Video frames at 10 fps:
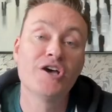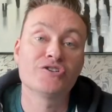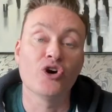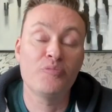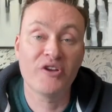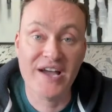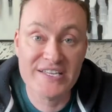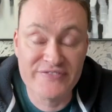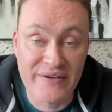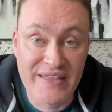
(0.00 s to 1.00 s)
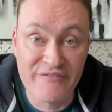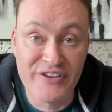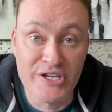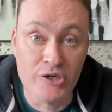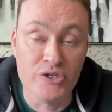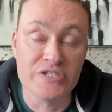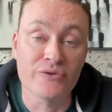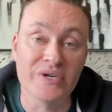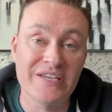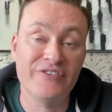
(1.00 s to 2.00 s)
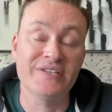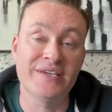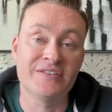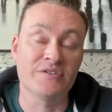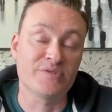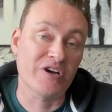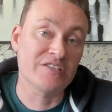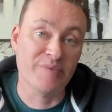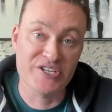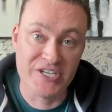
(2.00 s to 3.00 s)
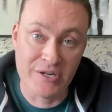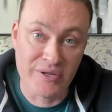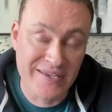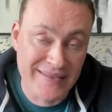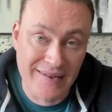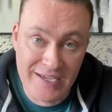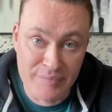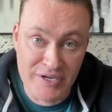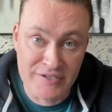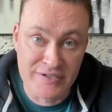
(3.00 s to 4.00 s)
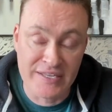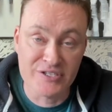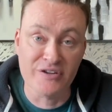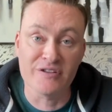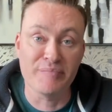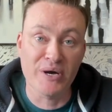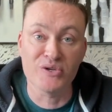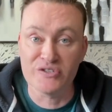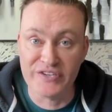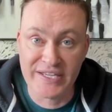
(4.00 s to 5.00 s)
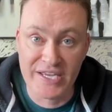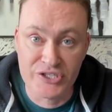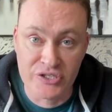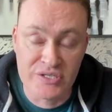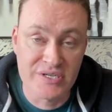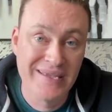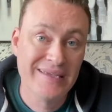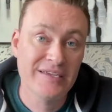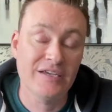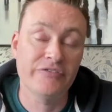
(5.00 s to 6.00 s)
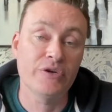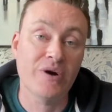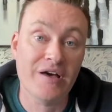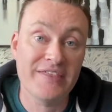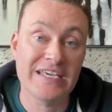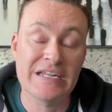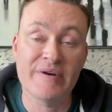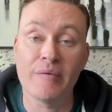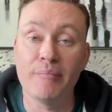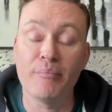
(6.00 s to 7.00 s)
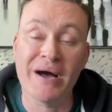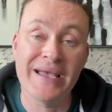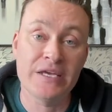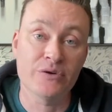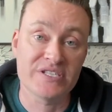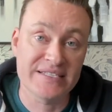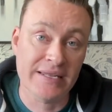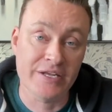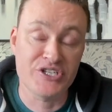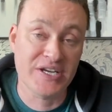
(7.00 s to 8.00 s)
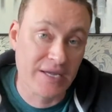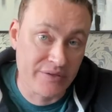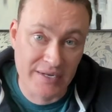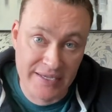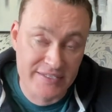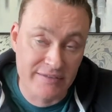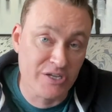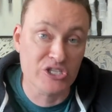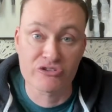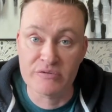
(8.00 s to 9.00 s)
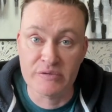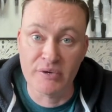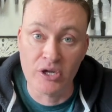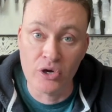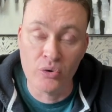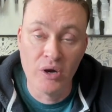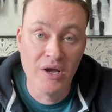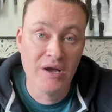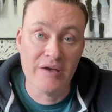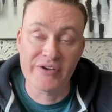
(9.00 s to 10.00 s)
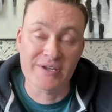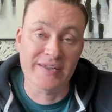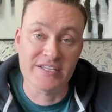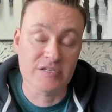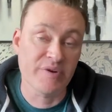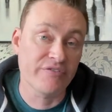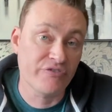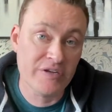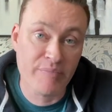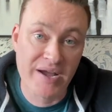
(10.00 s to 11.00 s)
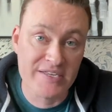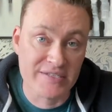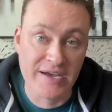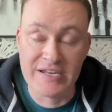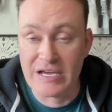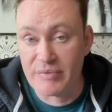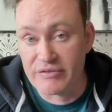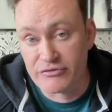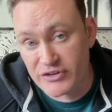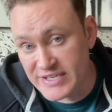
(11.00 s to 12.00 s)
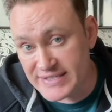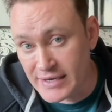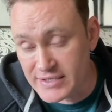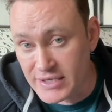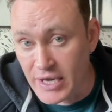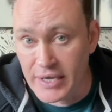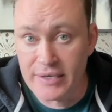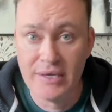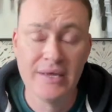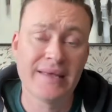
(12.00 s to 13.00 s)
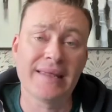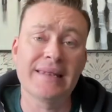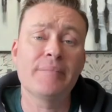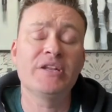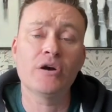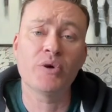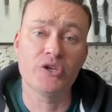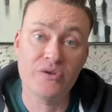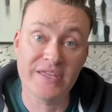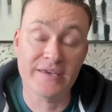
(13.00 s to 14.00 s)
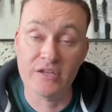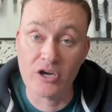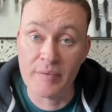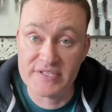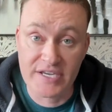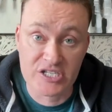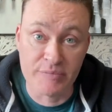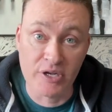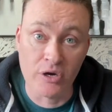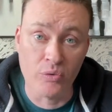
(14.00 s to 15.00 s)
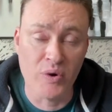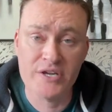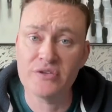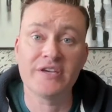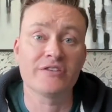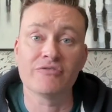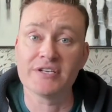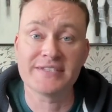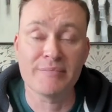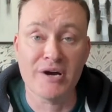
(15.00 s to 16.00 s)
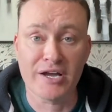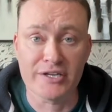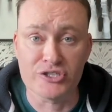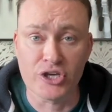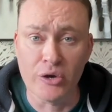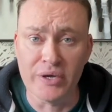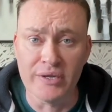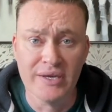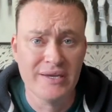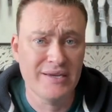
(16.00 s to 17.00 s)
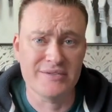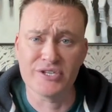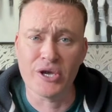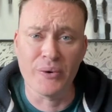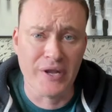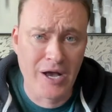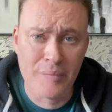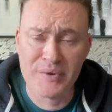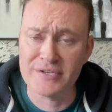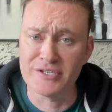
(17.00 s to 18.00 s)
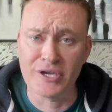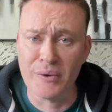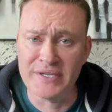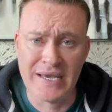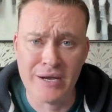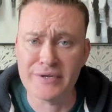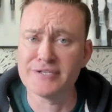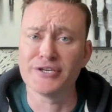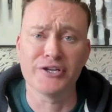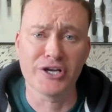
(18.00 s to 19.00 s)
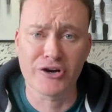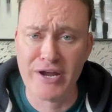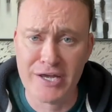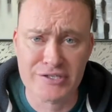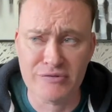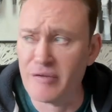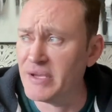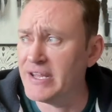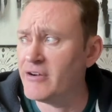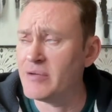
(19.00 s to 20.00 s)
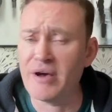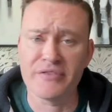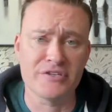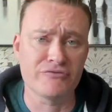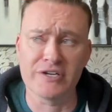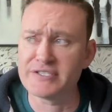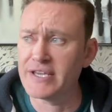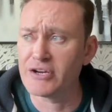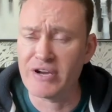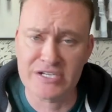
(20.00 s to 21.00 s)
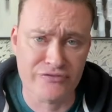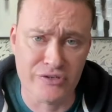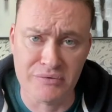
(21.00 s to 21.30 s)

I hope you guys found that video useful. If you did, subscribe to my channel, hit that like button, and turn on the bell notifications. If you are thinking about buying or selling, check out the links in the description below. I've got a link to my free buyer's guide and my free seller's guide. And let me know what you think in the comment section below. Where do you think the real estate market is going? Is it going up? Is it going down? Is it going to crash? I've been hearing about this real estate crash for